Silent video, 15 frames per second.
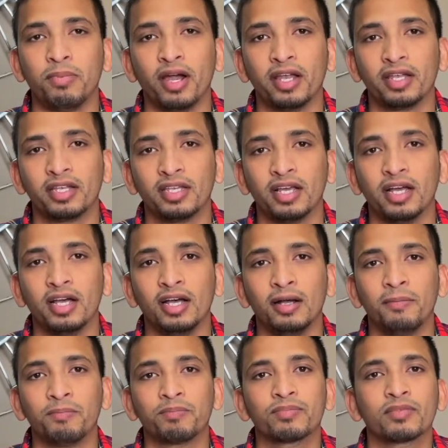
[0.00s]
but
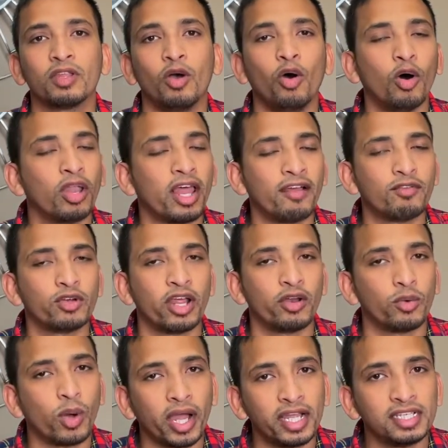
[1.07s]
uh, all I would
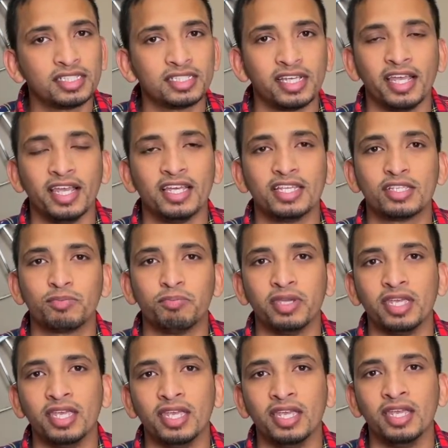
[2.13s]
advise is
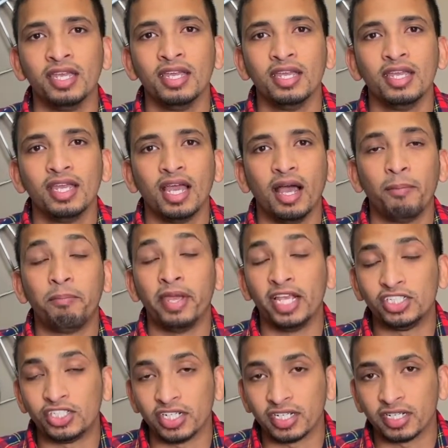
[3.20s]
be
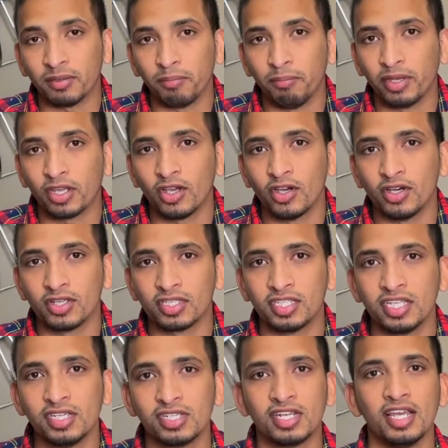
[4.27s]
patient because
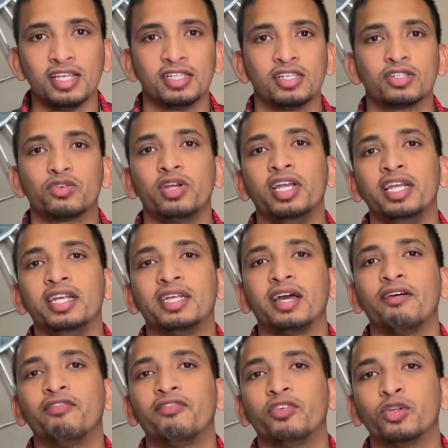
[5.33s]
these days it's really
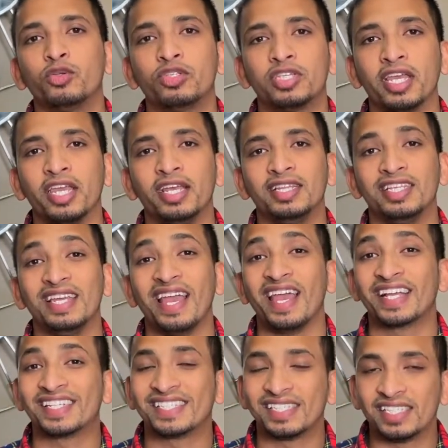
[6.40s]
tough to say the
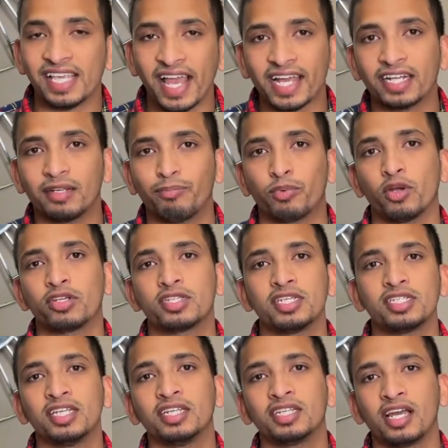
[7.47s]
exact
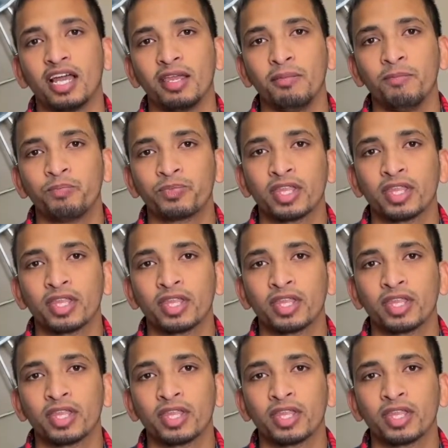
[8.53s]
processing time.